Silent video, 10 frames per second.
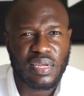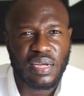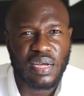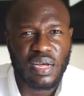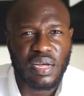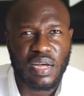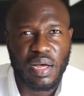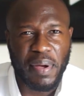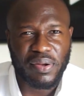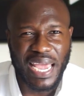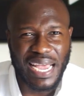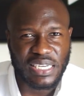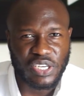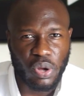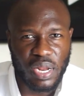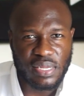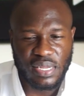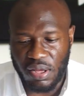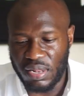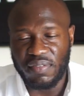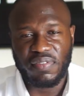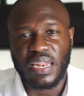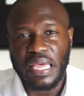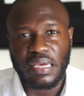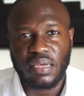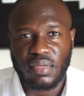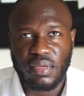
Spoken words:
$80. I'll leave a link